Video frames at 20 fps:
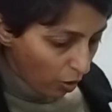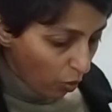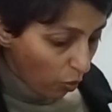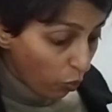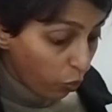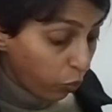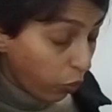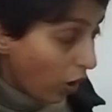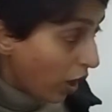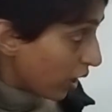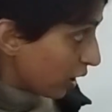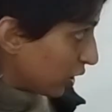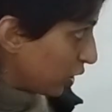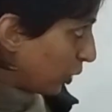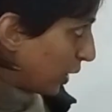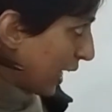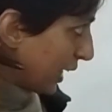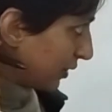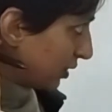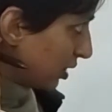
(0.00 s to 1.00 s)
work
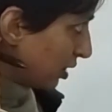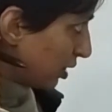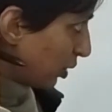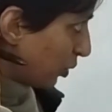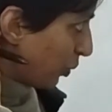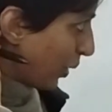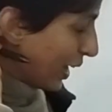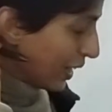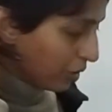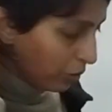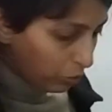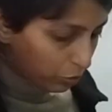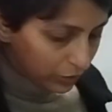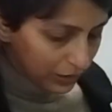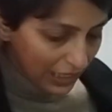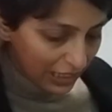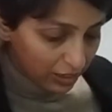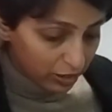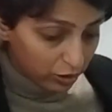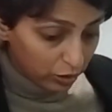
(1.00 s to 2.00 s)
together, when do
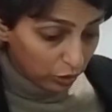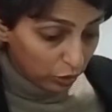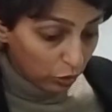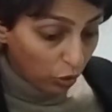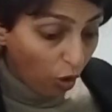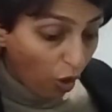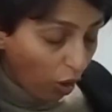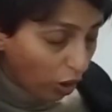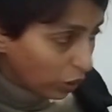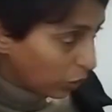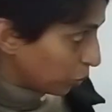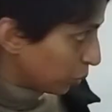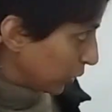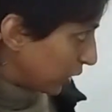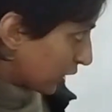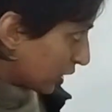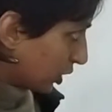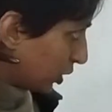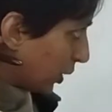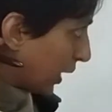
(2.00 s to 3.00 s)
they not
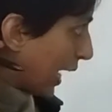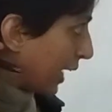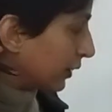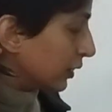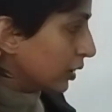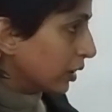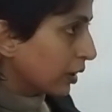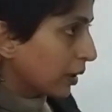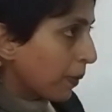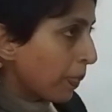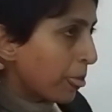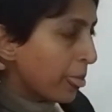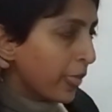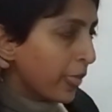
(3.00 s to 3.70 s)
work together?